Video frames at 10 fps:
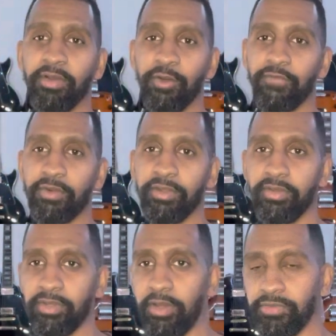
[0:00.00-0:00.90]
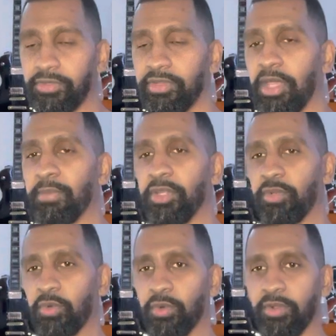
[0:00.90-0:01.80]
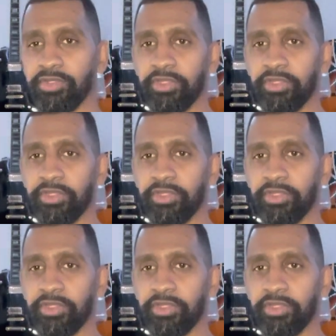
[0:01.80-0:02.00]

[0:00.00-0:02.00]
over altered dominant chords.